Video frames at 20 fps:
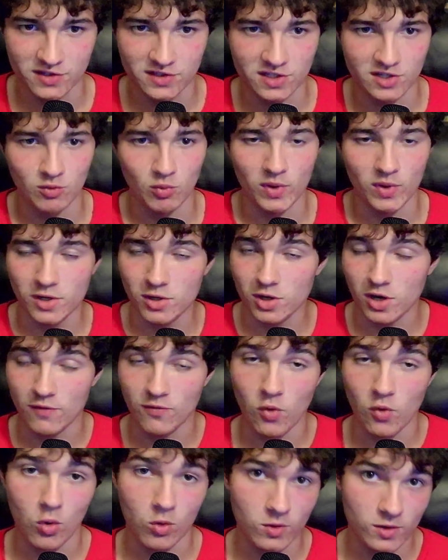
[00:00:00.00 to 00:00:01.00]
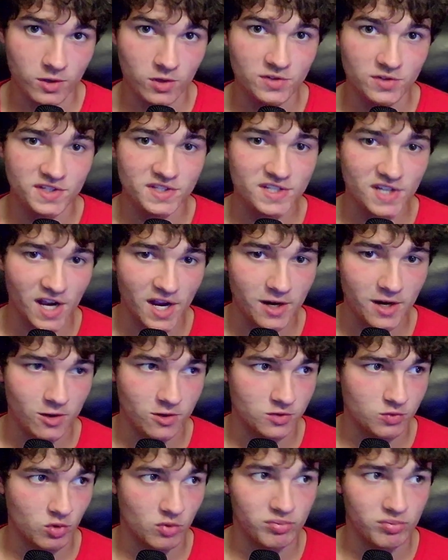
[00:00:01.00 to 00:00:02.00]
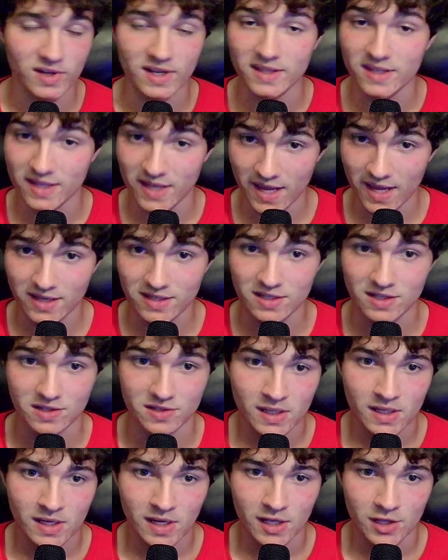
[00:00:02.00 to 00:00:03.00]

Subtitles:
The winner of Orioles and Tigers will play the Yankees,